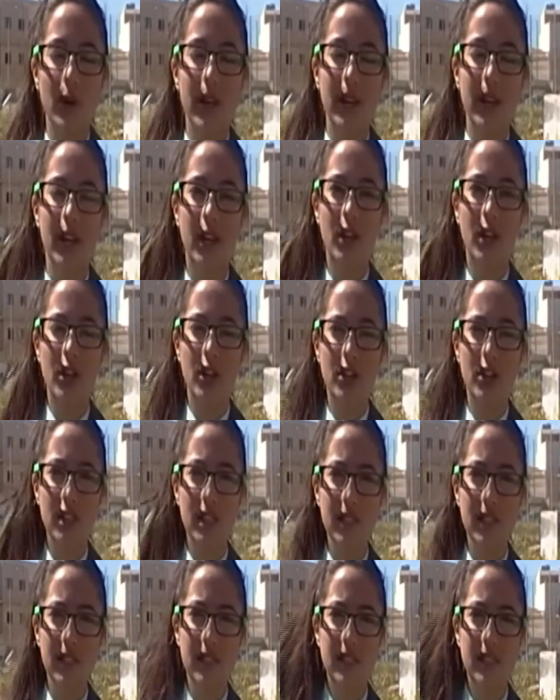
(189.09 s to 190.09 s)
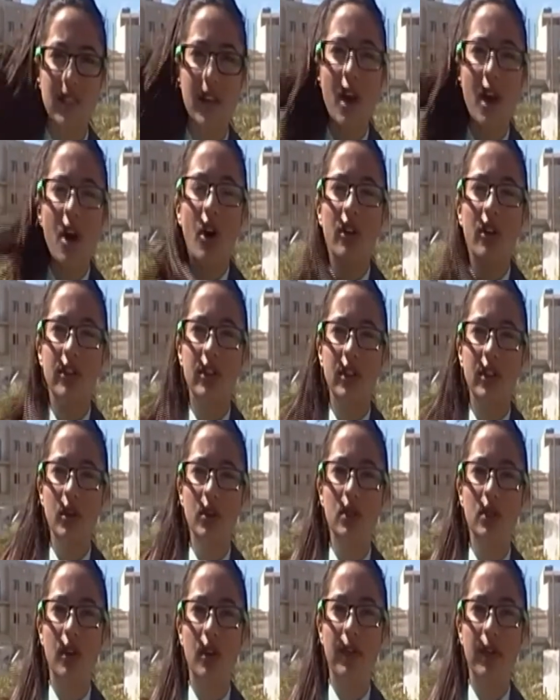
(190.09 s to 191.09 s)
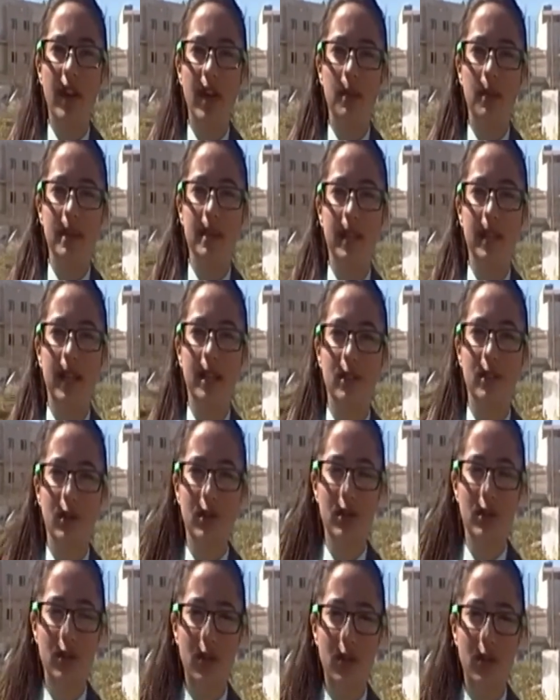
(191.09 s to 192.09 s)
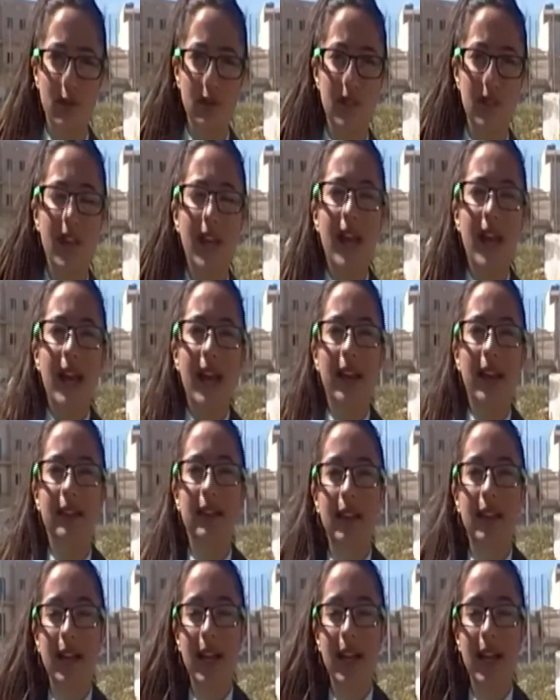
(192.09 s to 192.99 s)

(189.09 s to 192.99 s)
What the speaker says: archaeologists on the use of herbicides on stones in